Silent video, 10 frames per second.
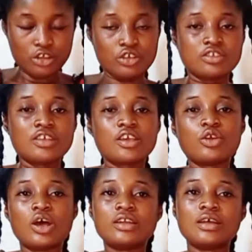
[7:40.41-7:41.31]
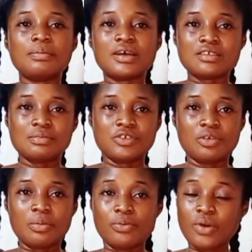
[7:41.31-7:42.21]
You take your under bust
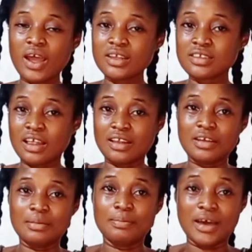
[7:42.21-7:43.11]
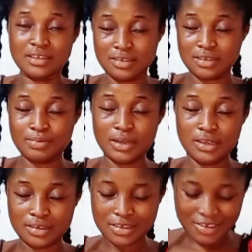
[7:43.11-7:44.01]
measurement right under the bust
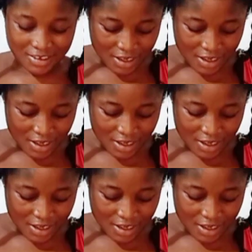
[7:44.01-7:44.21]
piece.